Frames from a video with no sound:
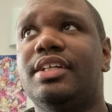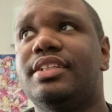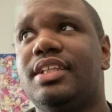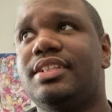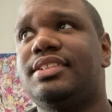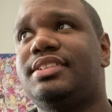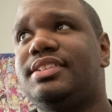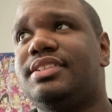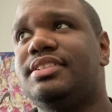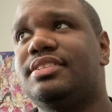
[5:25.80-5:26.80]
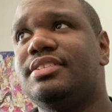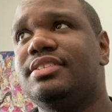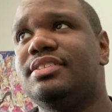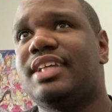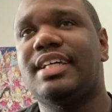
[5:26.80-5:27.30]
That's
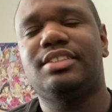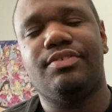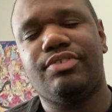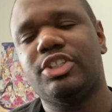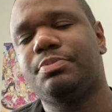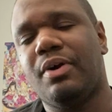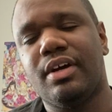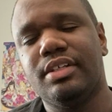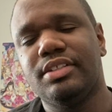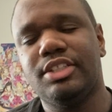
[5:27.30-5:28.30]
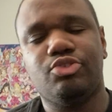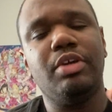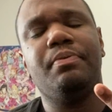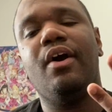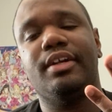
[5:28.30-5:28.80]
the first part. There's 3
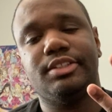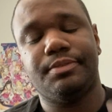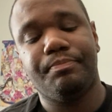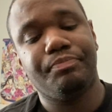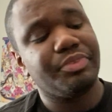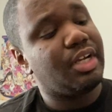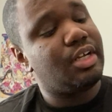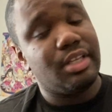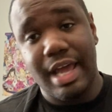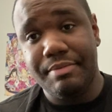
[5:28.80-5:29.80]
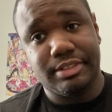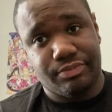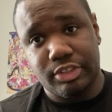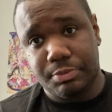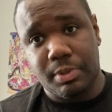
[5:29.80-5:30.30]
parts. That was the
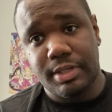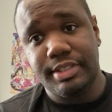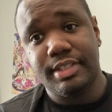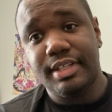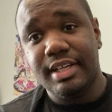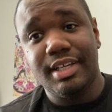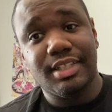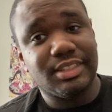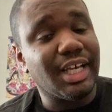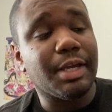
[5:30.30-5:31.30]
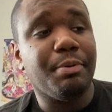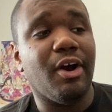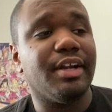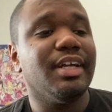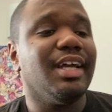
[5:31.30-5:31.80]
first part. The second
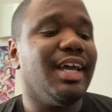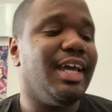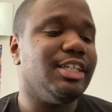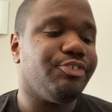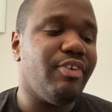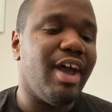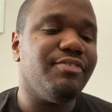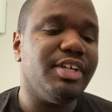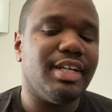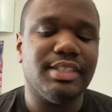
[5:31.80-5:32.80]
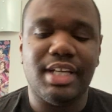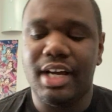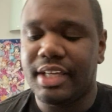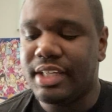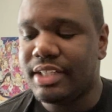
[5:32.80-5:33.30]
part is Fafnir and
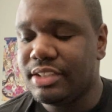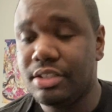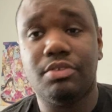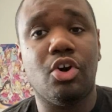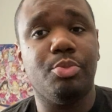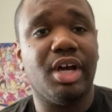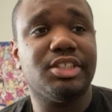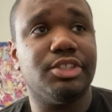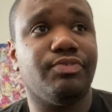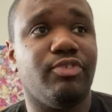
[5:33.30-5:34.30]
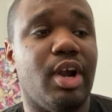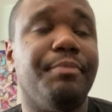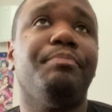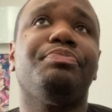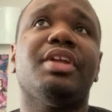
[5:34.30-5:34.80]
Takia, Kobayashi's friend.
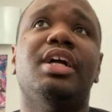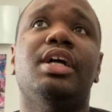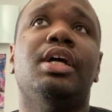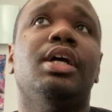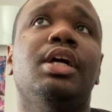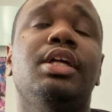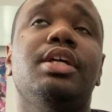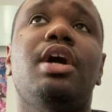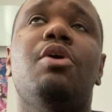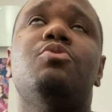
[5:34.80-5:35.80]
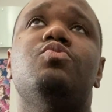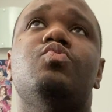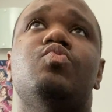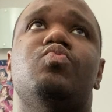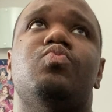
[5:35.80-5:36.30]
We
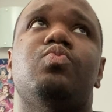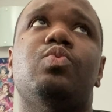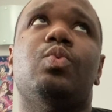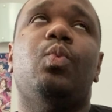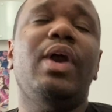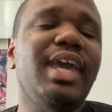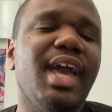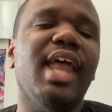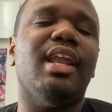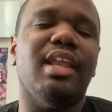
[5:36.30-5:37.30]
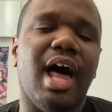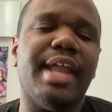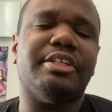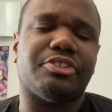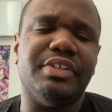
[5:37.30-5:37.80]
got a lot
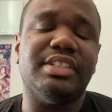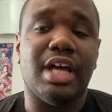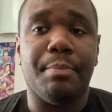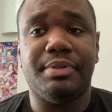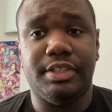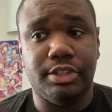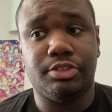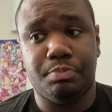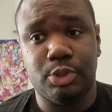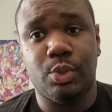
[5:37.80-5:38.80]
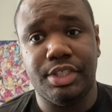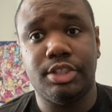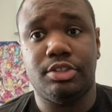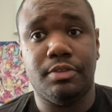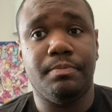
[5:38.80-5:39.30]
of screen time between
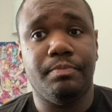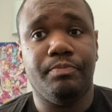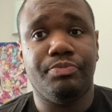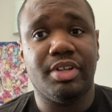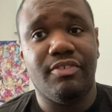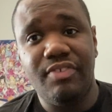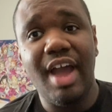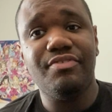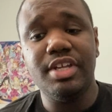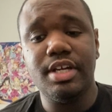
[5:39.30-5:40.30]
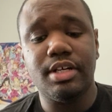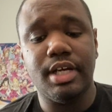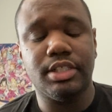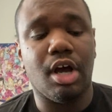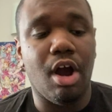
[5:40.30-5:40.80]
these two. Fafnir is